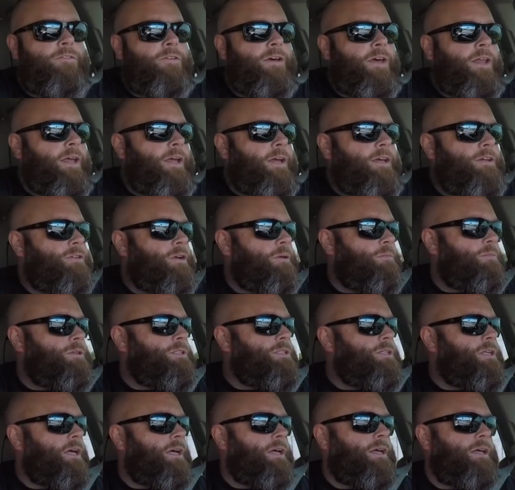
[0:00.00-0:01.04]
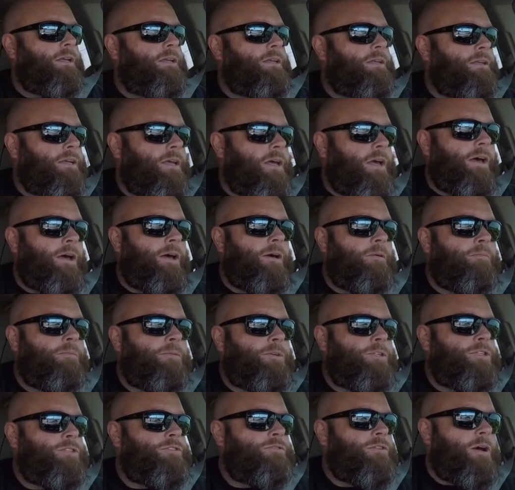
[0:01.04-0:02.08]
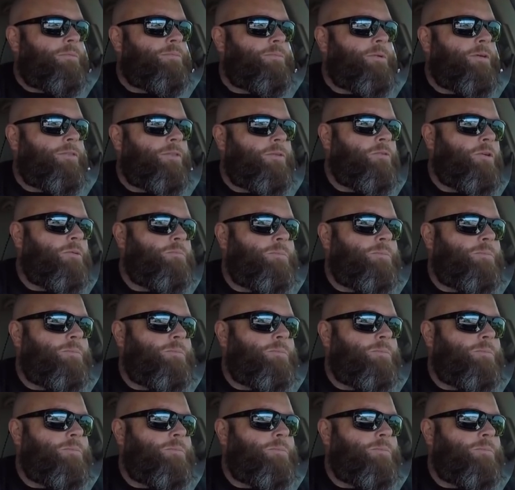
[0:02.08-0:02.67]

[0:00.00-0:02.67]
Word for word: That egg trip is done. Um, just dropped off the one